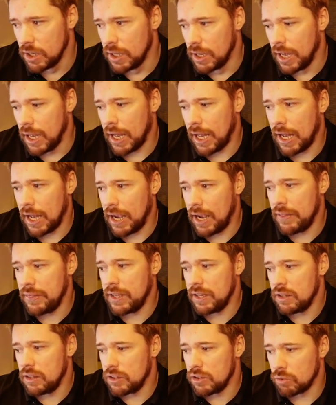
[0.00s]
Uh, and
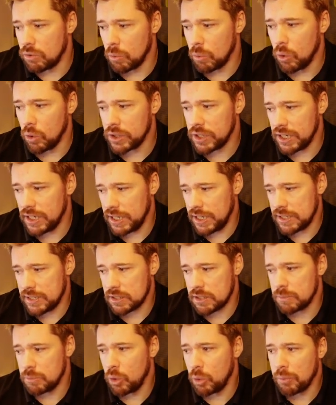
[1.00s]
then the reward here is a
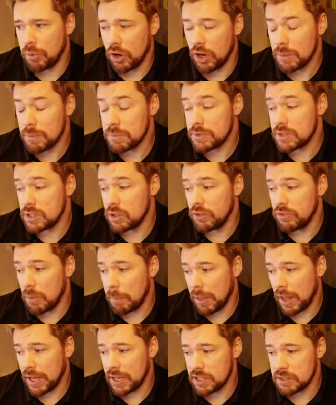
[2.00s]
small prime silver
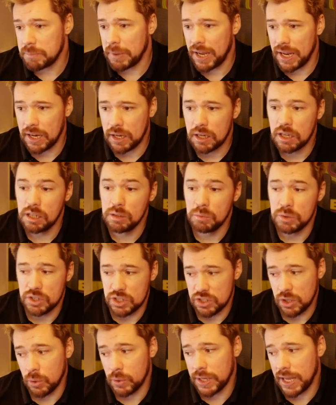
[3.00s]
players pack, which is
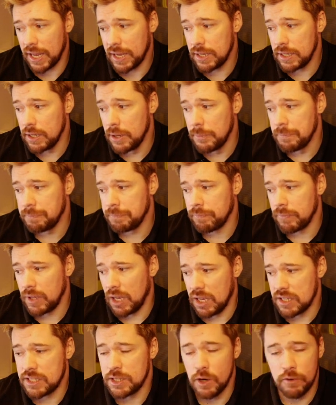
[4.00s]
okay. A
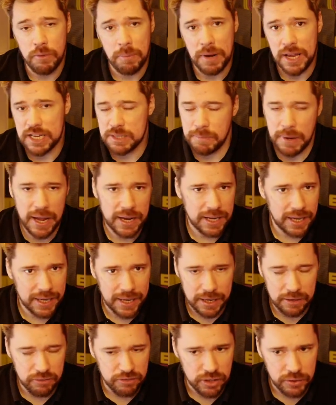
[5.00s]
silver players pack,
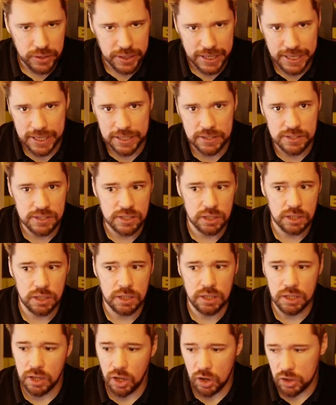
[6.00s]
again, very akin to
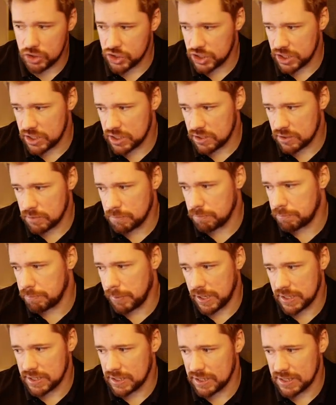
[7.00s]
last year's,
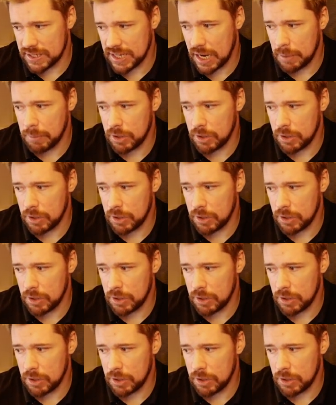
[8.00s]
basically the same.